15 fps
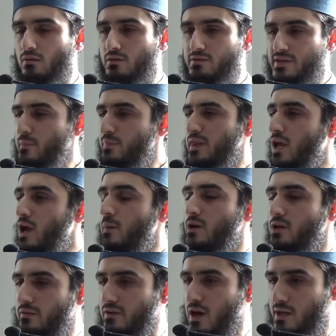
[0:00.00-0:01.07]
something
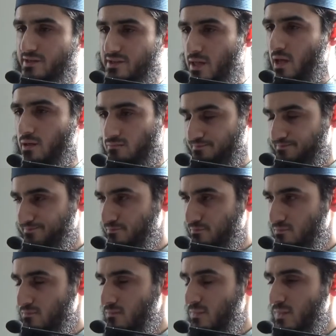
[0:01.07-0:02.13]
about Afghanistan.
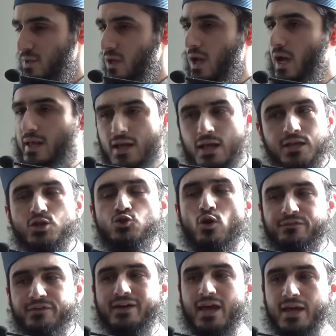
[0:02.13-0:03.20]
And I knew
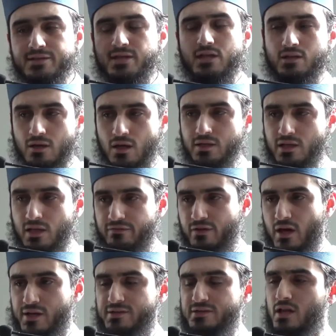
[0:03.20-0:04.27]
of a case that occurred in
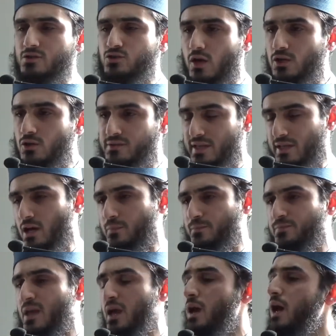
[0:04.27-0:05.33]
Afghanistan, so I looked it
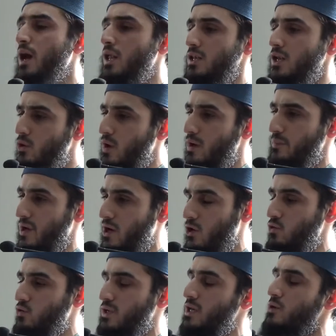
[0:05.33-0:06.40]
up. And lo and
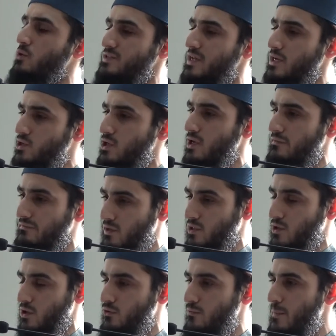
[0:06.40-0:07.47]
behold, it was actually a
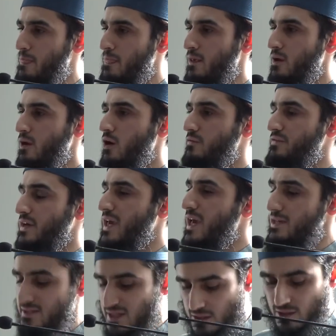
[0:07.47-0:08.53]
video of a
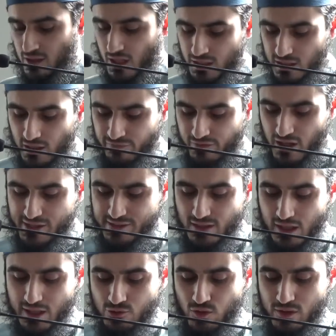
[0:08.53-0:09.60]
case that occurred in
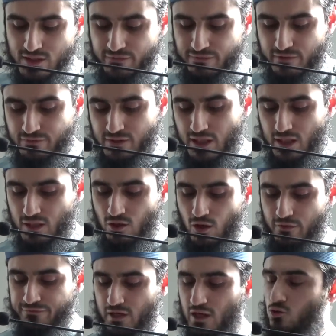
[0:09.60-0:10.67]
Afghanistan in 2015
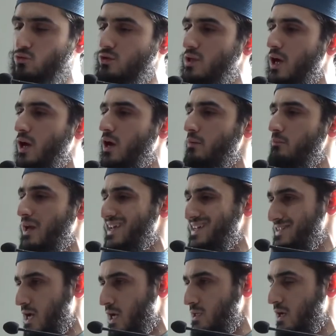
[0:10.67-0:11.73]
of Farkhunda
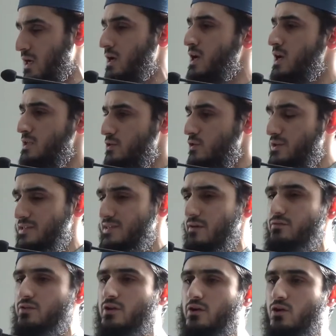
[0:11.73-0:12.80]
Malikzada,
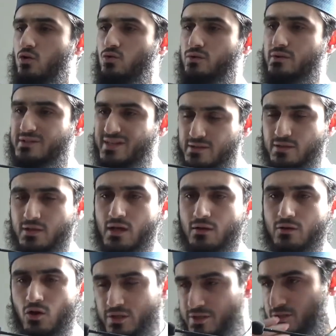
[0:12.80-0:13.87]
27-year-old sister,
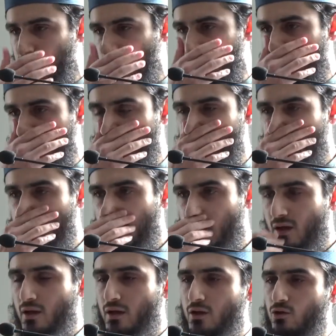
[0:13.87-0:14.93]
college student,
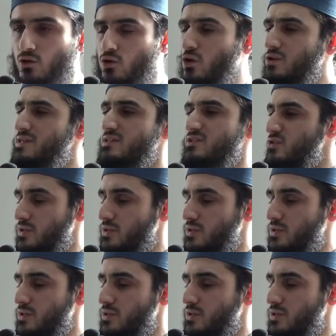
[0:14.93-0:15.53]
who got into